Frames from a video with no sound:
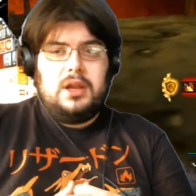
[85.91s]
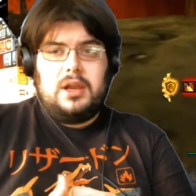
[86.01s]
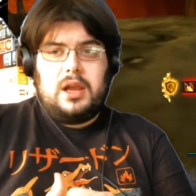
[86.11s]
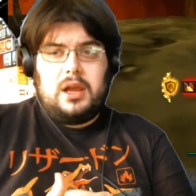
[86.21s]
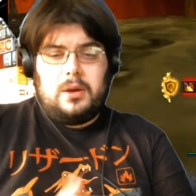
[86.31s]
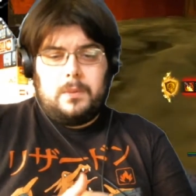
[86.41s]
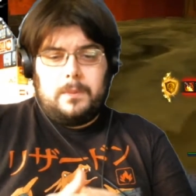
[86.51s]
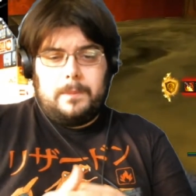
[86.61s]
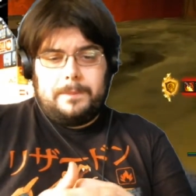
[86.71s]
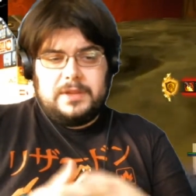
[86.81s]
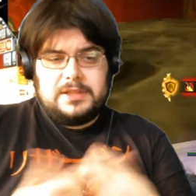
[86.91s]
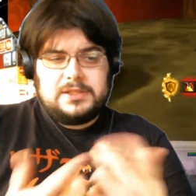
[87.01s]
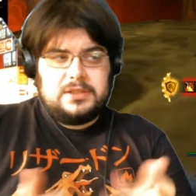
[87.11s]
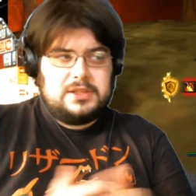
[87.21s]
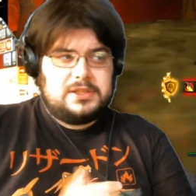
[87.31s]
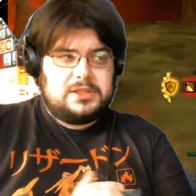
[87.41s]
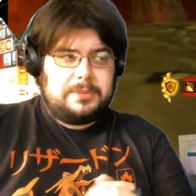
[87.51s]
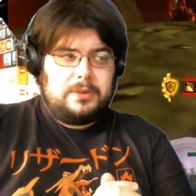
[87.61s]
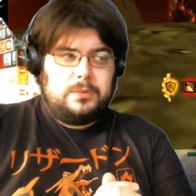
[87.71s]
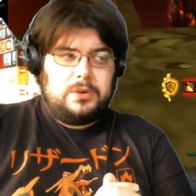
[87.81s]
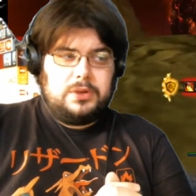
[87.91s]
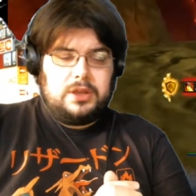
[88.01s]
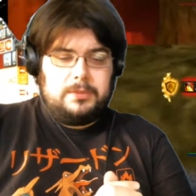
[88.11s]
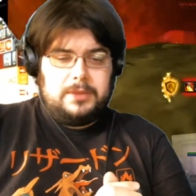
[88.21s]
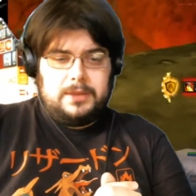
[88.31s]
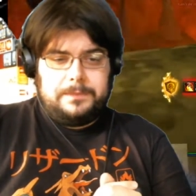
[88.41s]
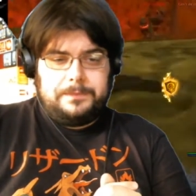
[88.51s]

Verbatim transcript: Now let's let's talk about where you come in.